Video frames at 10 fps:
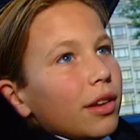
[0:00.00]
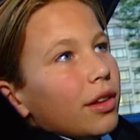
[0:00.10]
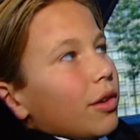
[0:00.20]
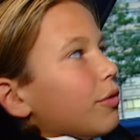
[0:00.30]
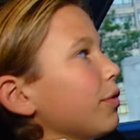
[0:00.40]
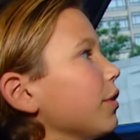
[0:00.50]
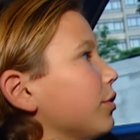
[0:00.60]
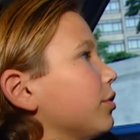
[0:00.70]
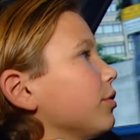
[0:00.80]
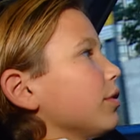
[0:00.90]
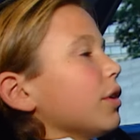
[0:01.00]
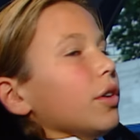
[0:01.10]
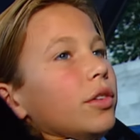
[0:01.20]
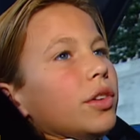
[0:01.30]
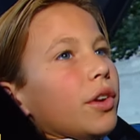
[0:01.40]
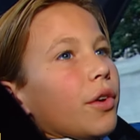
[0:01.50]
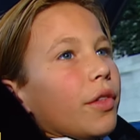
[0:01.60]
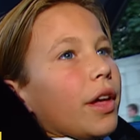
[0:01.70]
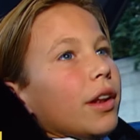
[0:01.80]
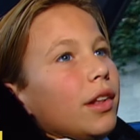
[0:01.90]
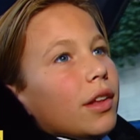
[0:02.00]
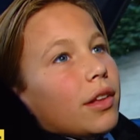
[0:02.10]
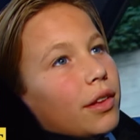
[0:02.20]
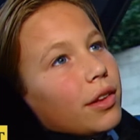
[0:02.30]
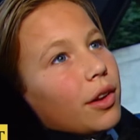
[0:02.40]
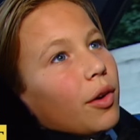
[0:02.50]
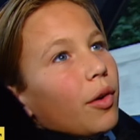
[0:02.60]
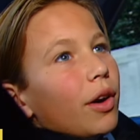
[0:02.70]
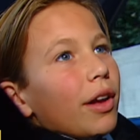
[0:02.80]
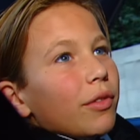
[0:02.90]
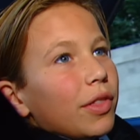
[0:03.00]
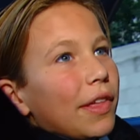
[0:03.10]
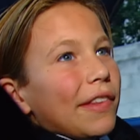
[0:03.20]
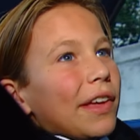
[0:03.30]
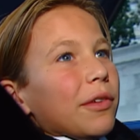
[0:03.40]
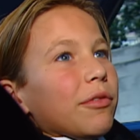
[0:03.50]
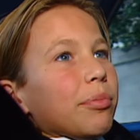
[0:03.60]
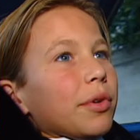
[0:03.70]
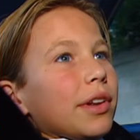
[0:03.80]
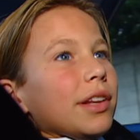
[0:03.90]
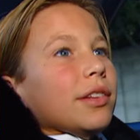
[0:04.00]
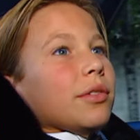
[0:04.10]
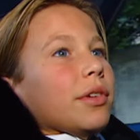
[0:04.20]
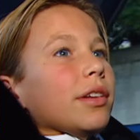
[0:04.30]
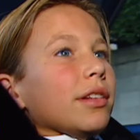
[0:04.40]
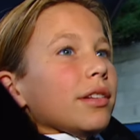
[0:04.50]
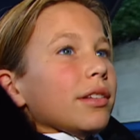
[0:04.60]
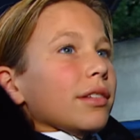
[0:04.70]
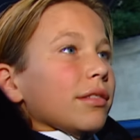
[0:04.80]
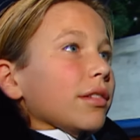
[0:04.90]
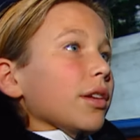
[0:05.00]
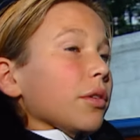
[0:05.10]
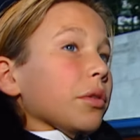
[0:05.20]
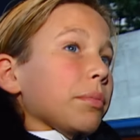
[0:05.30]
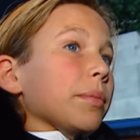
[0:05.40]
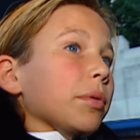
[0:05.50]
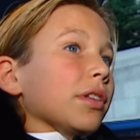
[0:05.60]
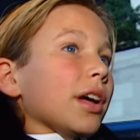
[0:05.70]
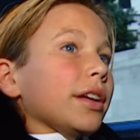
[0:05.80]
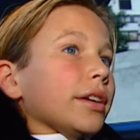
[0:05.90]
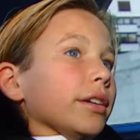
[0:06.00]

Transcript: You know, it feels good to know that, you know, everything that you've put into it, you know, the people like it.